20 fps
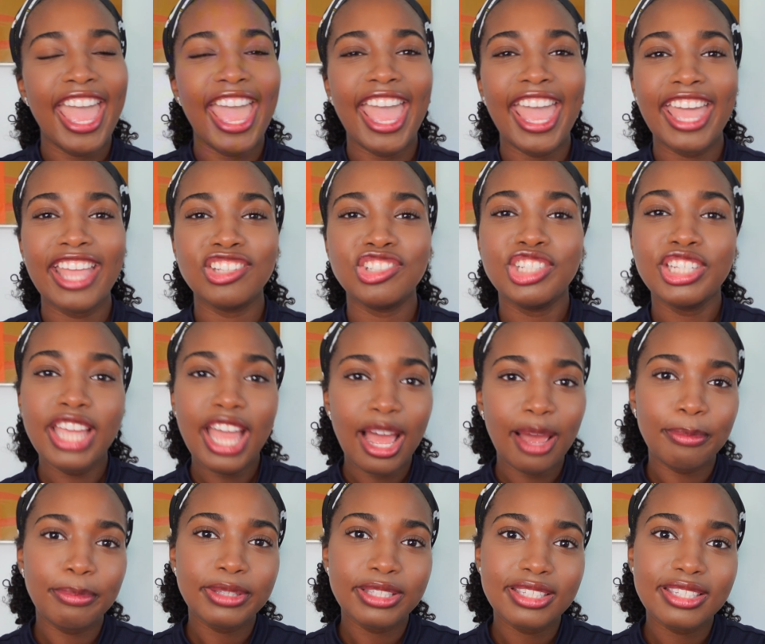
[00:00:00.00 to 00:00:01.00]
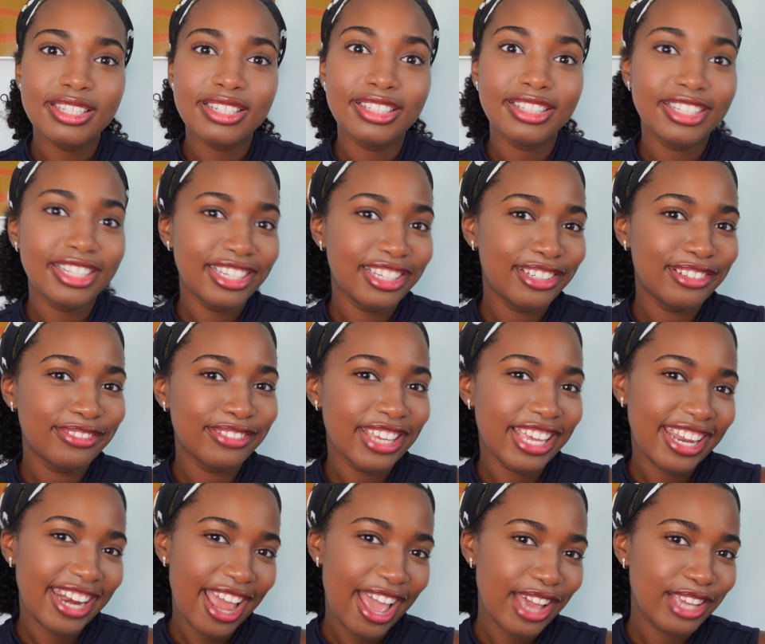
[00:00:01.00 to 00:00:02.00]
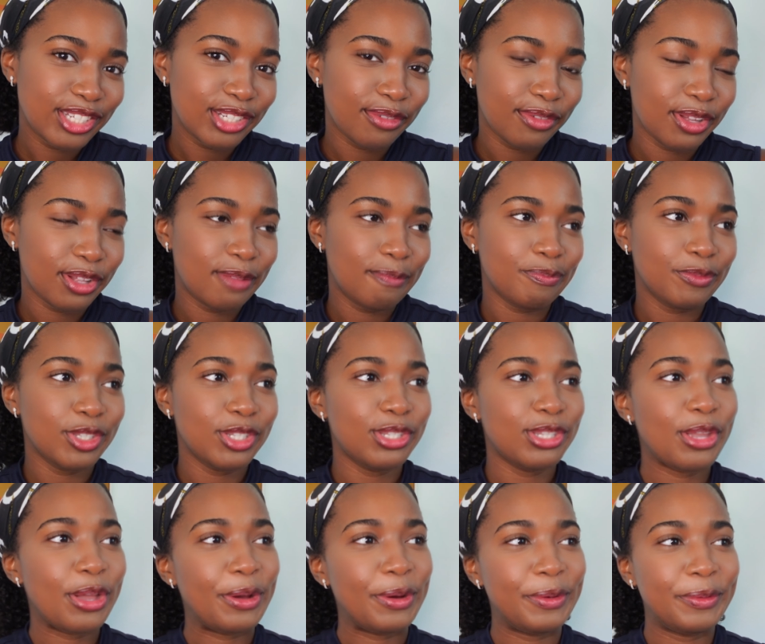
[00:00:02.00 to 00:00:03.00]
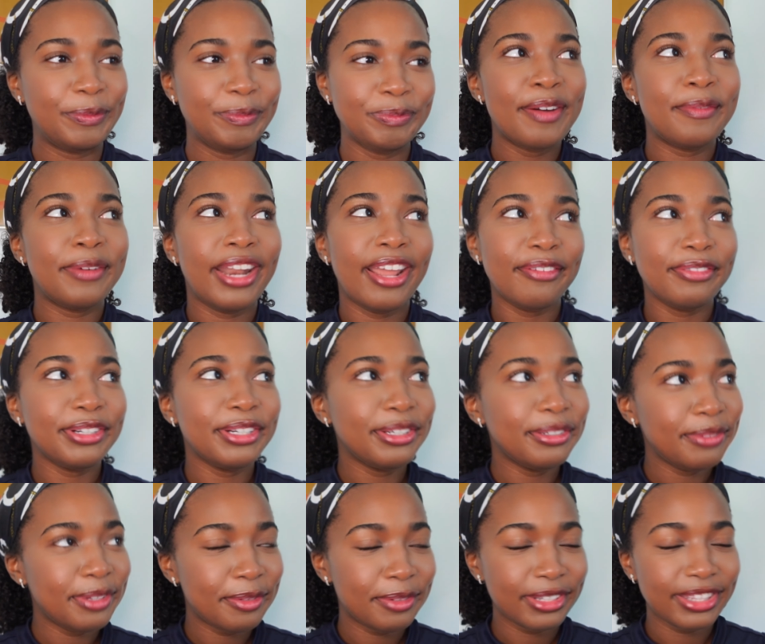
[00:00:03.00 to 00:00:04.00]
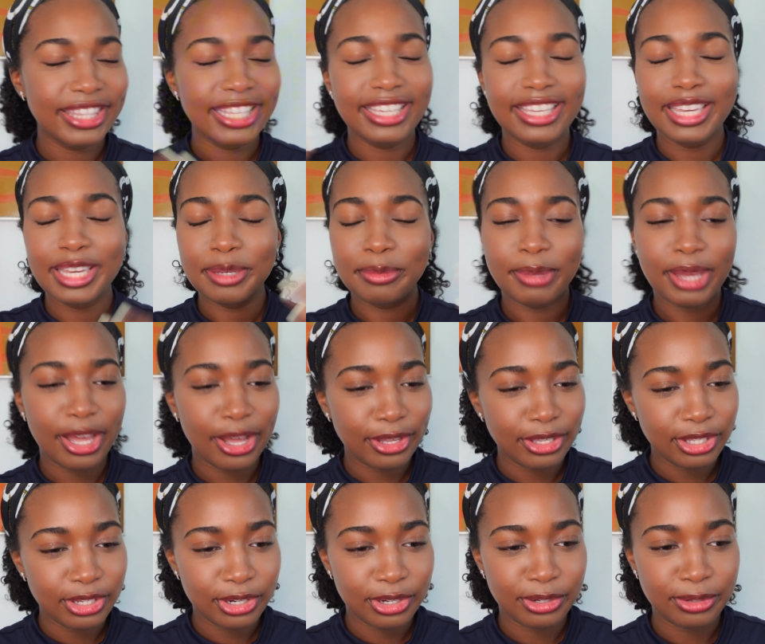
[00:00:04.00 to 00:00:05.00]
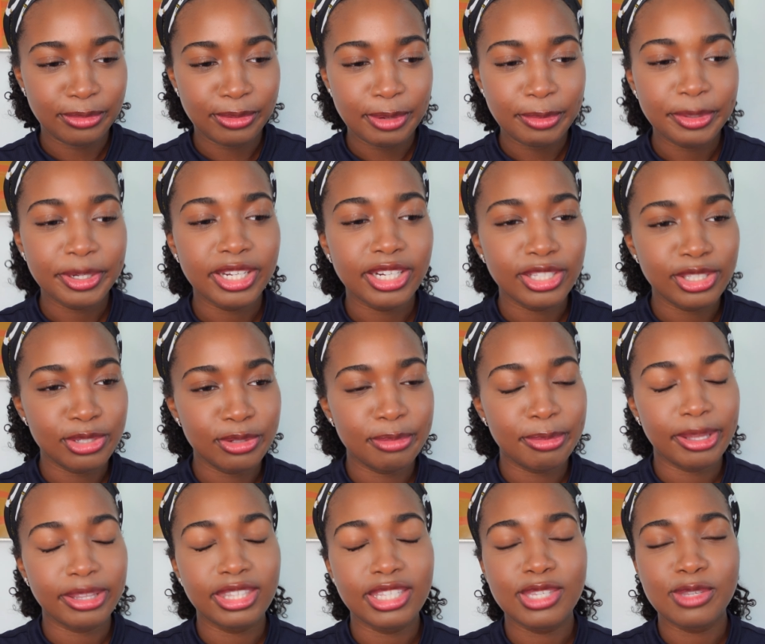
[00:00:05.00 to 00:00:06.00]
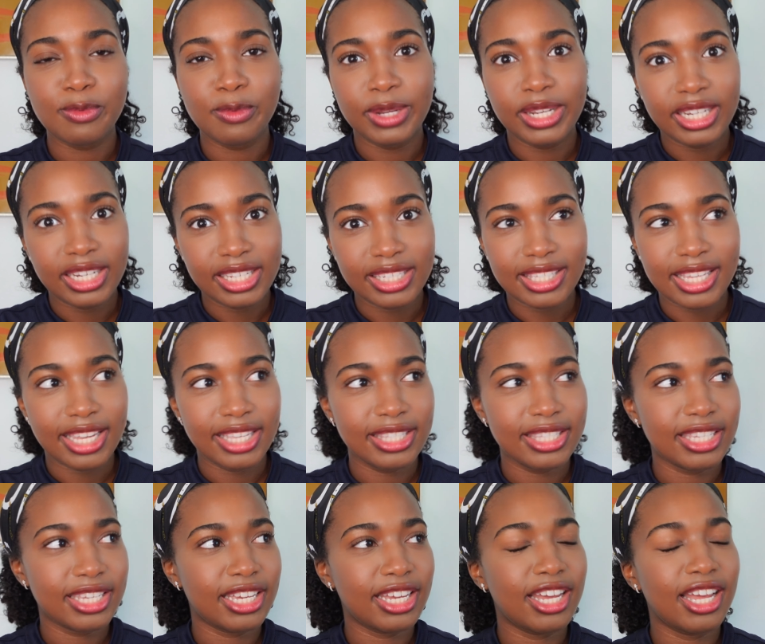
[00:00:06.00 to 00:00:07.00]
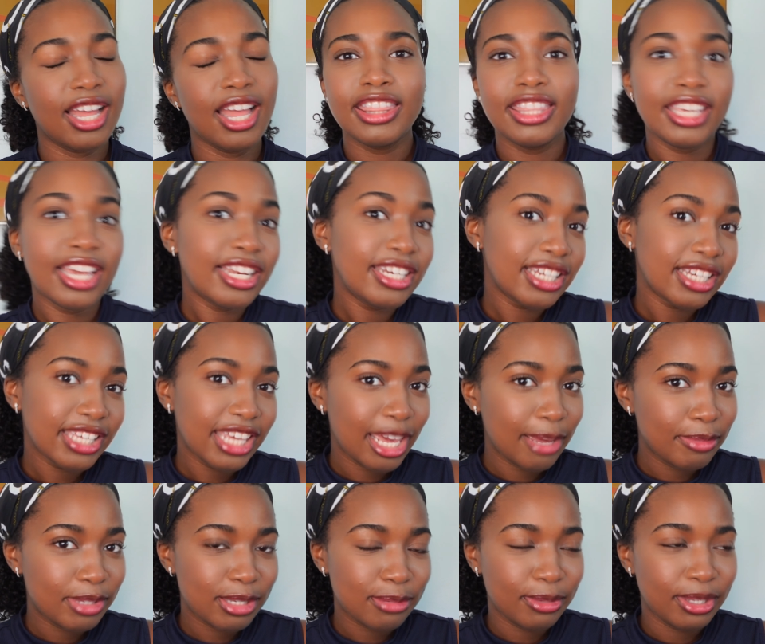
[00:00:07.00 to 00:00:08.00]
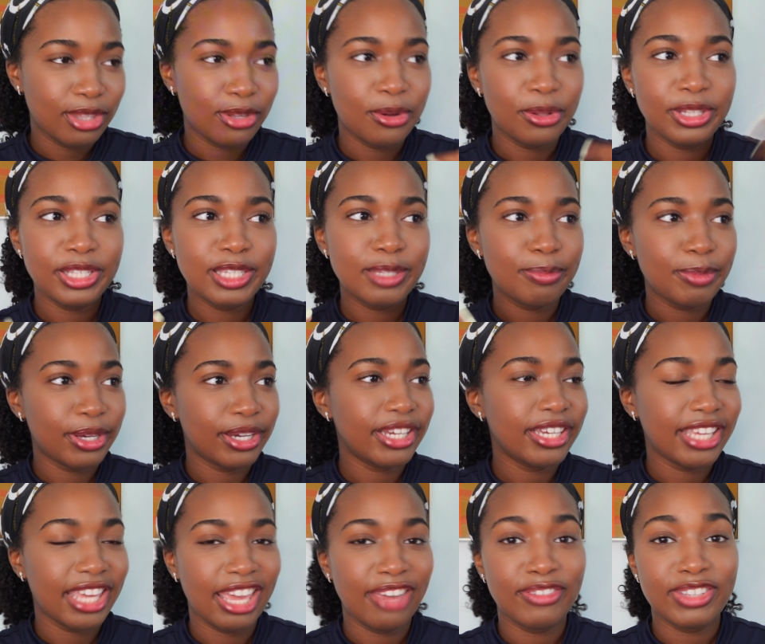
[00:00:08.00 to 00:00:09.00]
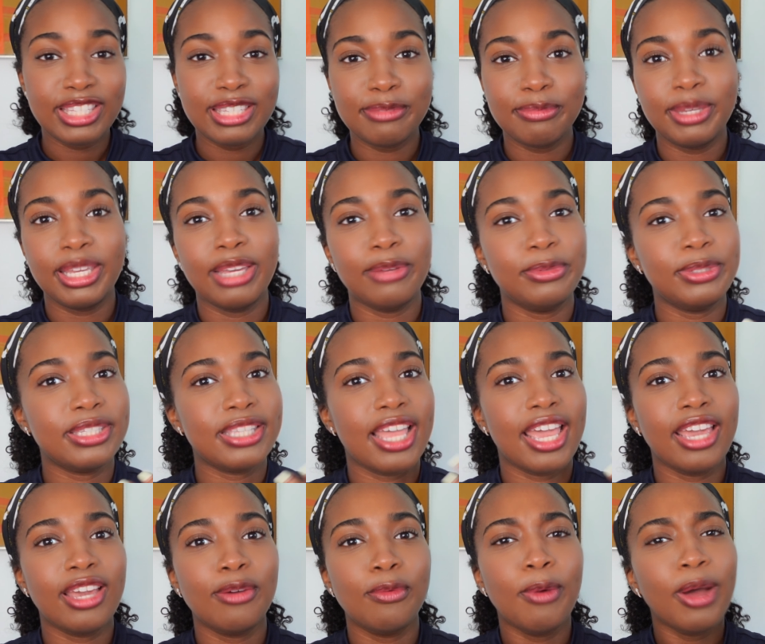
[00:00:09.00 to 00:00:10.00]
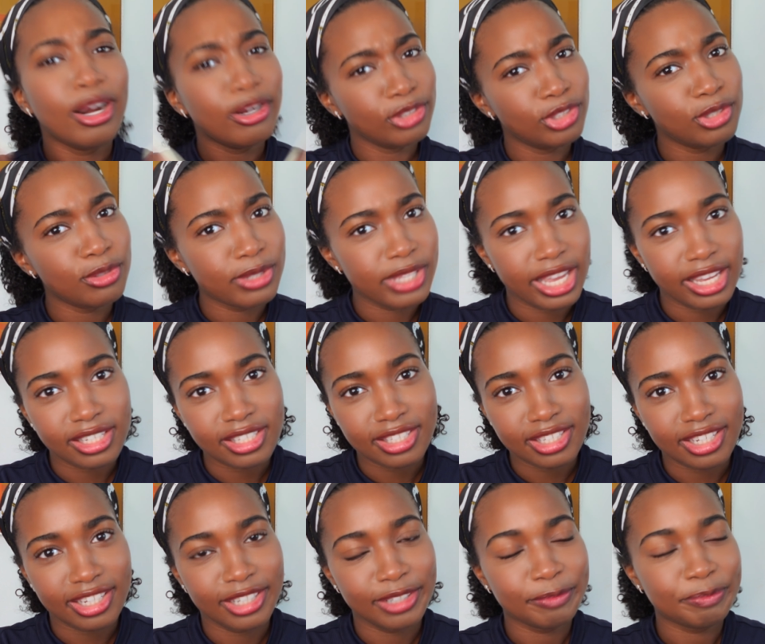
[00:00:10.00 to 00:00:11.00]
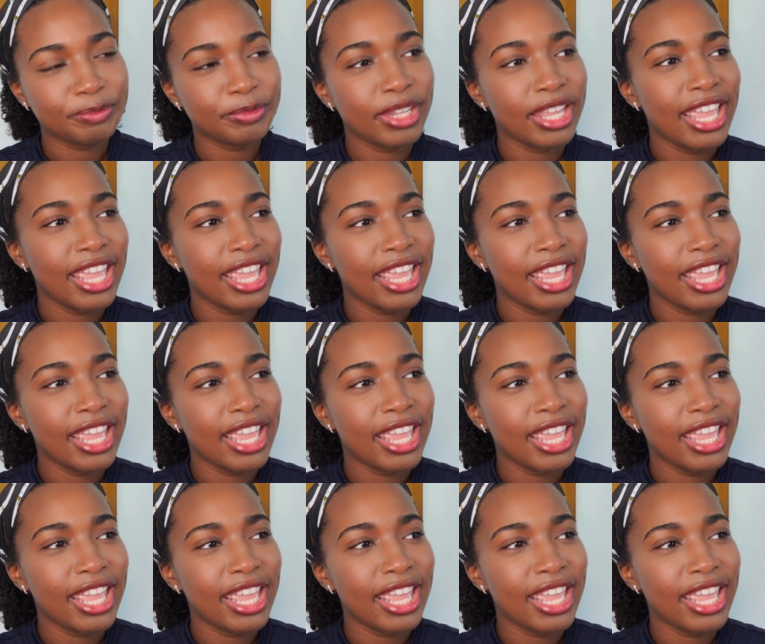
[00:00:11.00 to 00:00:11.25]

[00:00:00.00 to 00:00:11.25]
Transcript: And she happens to live in Asheville. So whenever we were thinking about, what we're gonna do about this witness idea, the idea came to me. The Holy Spirit gave it to me and was like, why don't you text her?